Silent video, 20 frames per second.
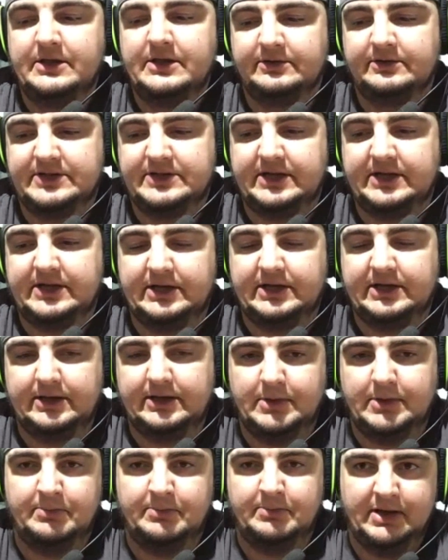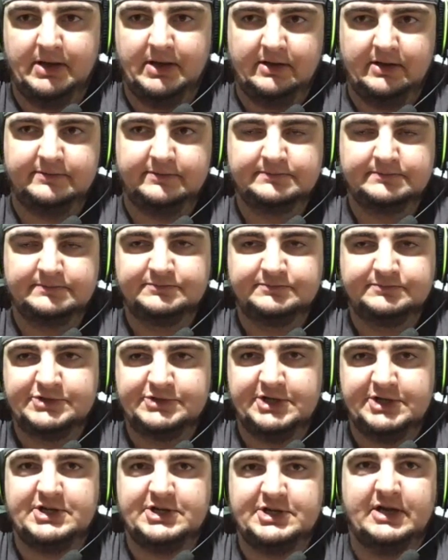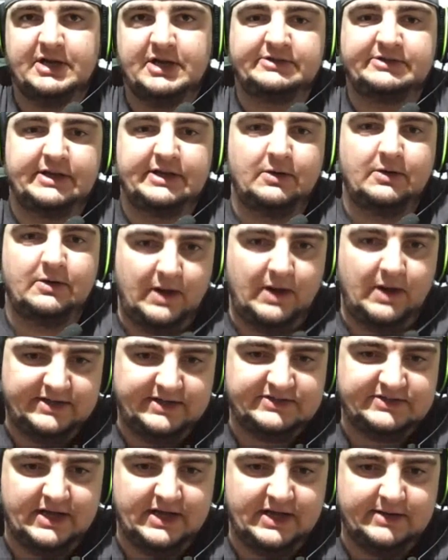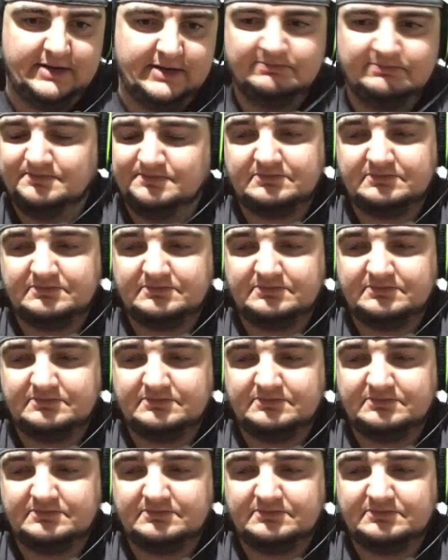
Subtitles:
They're taking him above J.J. Arcega-Whiteside.